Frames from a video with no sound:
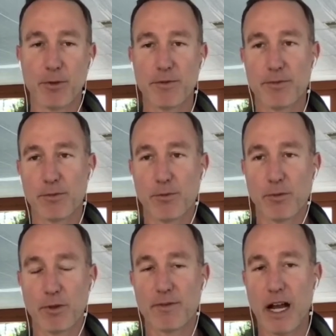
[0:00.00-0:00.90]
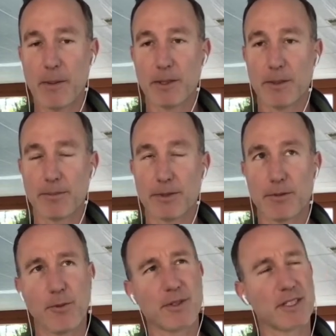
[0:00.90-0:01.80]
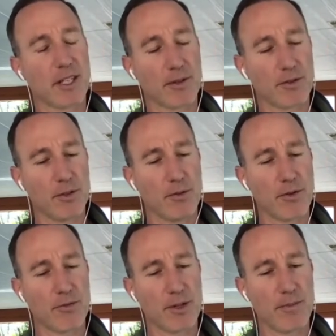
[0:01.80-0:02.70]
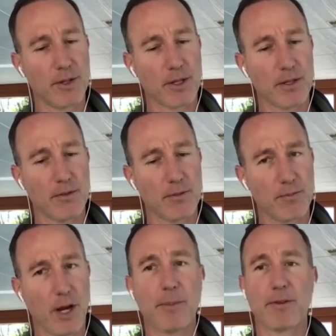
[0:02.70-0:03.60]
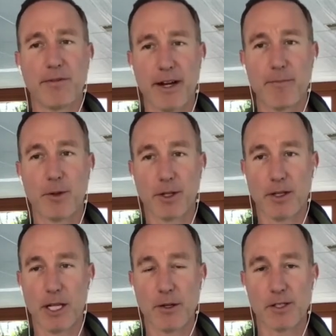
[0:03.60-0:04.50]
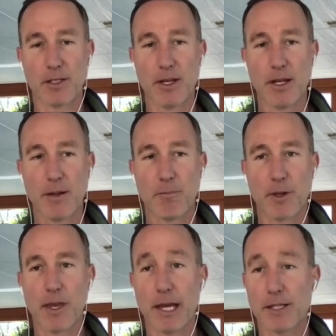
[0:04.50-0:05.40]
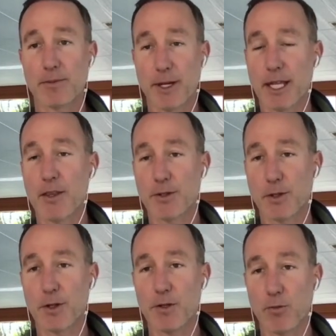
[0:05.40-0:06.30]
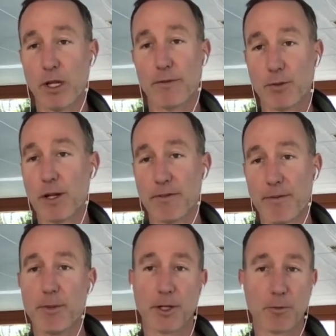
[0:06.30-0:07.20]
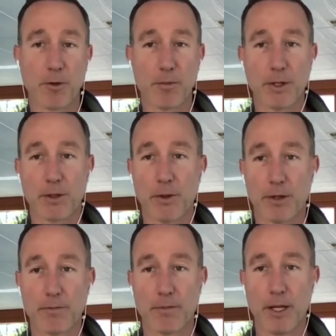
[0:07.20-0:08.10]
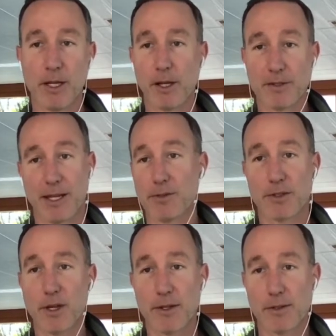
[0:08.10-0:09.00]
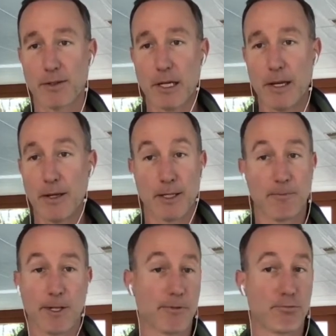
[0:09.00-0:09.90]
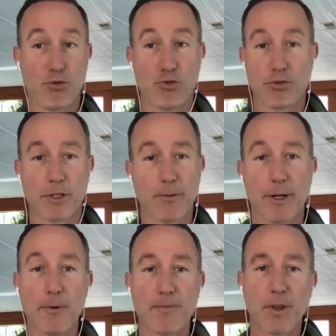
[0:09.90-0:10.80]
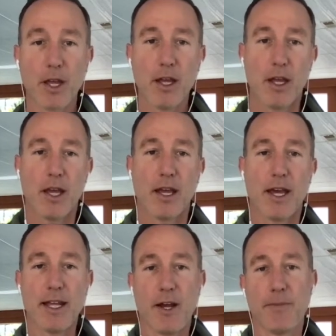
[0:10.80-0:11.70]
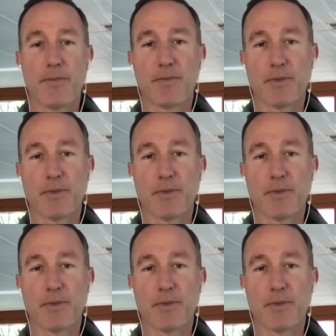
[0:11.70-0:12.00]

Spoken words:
We've gobbled up, 2 to 3 billion, up to 5 billion. He goes, but by the end of this year, we'll have 25 billion worth of Bitcoin. He goes, and that's just us. And I'm like, whew, here we go. Anyhow.